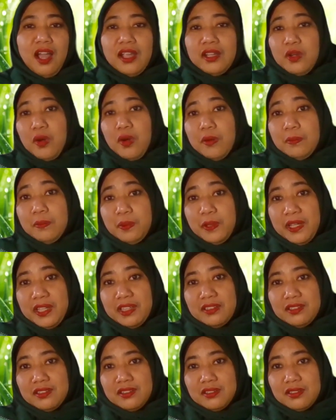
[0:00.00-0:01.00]
I
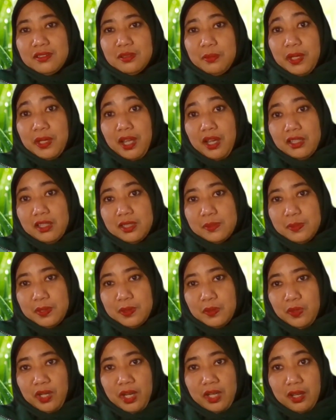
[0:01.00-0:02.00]
complained to my
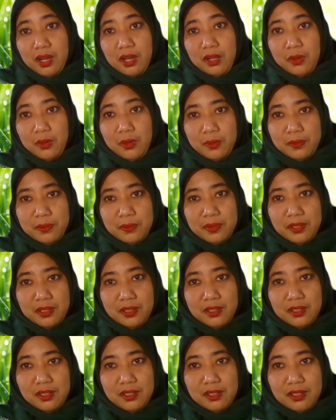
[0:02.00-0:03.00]
husband when I got home.
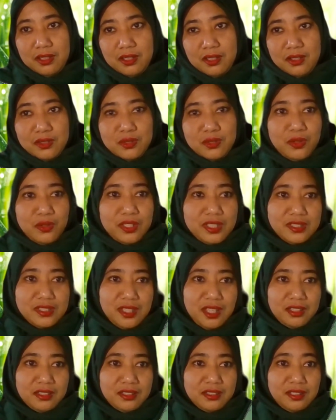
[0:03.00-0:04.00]
So he
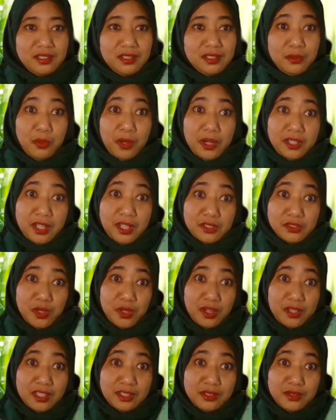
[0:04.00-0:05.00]
said, why not
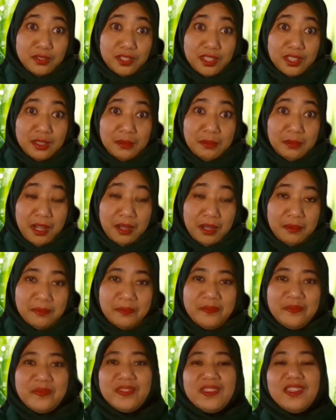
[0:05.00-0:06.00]
talking to the
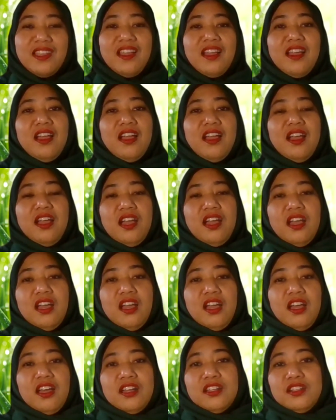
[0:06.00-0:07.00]
imam?
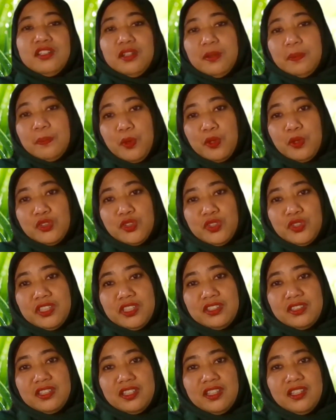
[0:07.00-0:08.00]
The
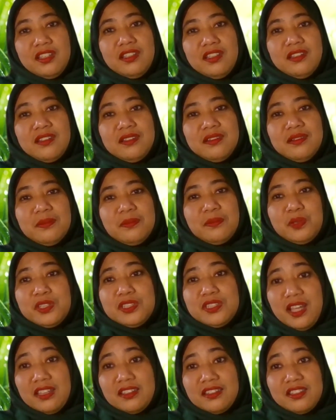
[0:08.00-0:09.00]
opportunity
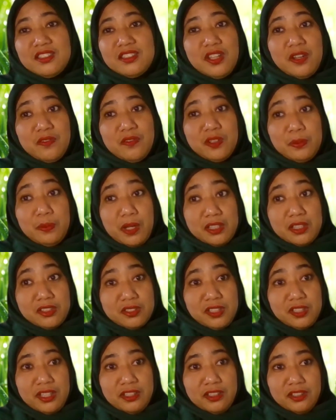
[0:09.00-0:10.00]
presented several
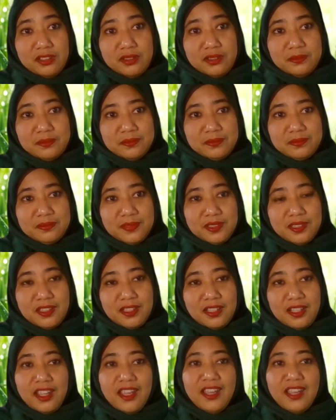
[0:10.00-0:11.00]
months later,
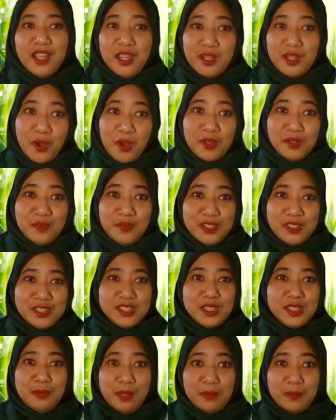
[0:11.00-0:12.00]
and I
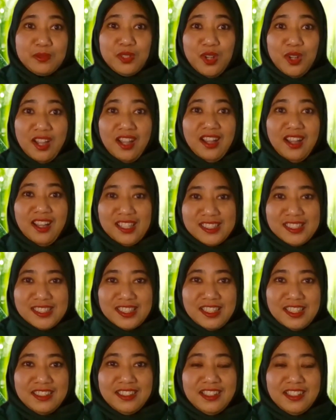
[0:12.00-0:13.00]
convinced Imam Toha
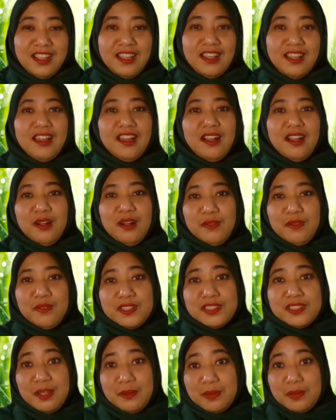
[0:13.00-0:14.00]
Hassan of
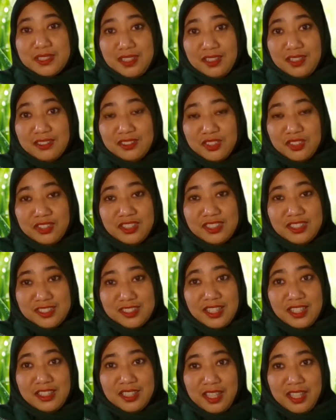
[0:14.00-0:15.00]
Islamic Center in
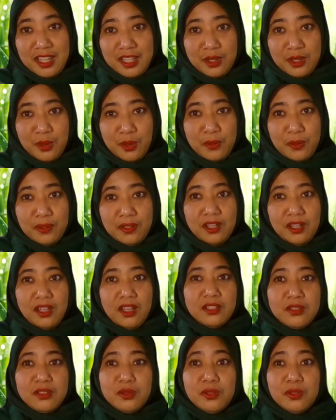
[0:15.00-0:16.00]
San Diego
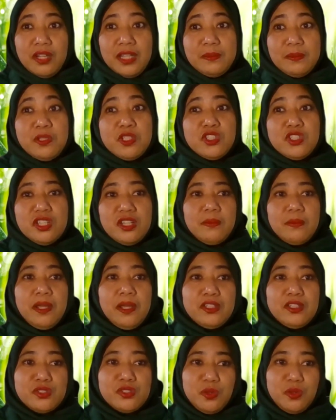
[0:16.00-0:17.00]
to let me share
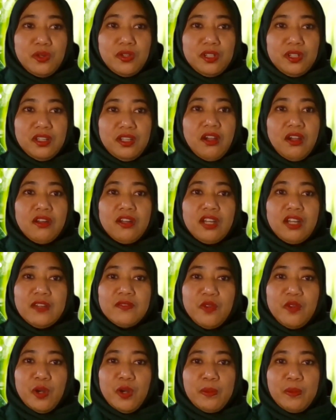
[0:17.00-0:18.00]
my story on
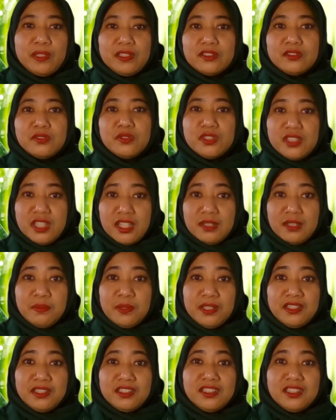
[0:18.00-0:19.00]
environmental
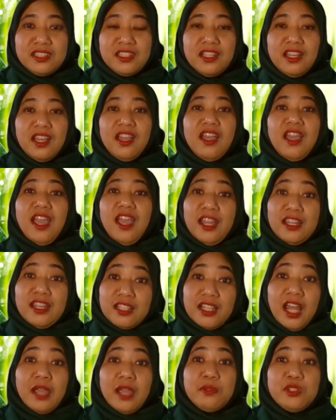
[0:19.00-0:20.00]
sustainability
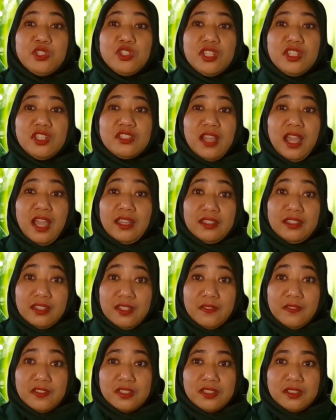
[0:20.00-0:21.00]
and climate change
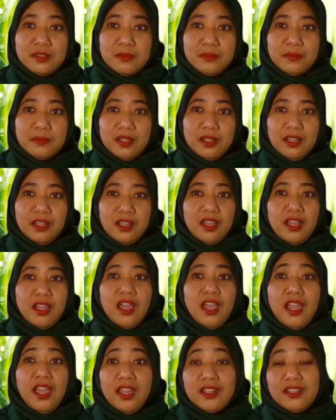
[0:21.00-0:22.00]
activism,
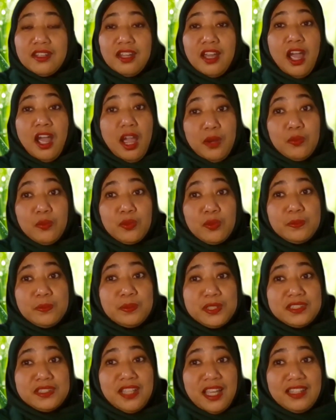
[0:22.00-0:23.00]
and I would
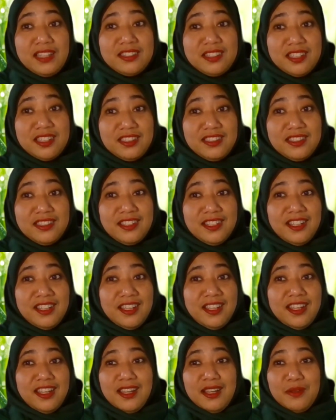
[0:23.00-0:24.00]
present it
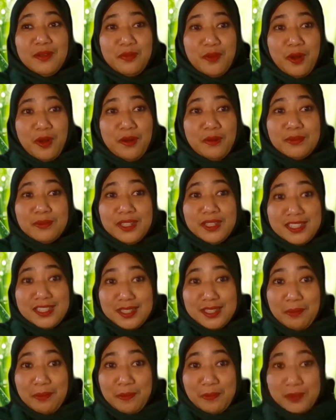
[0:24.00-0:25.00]
from the
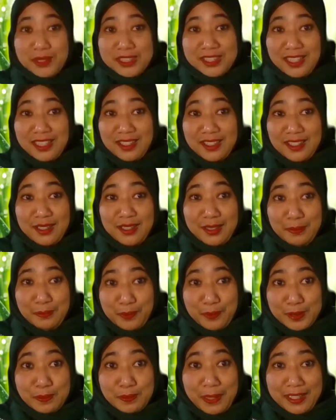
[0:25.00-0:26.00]
Islamic
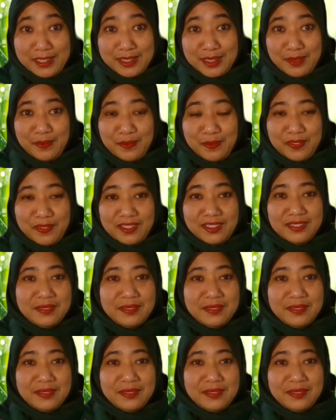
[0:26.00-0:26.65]
perspective.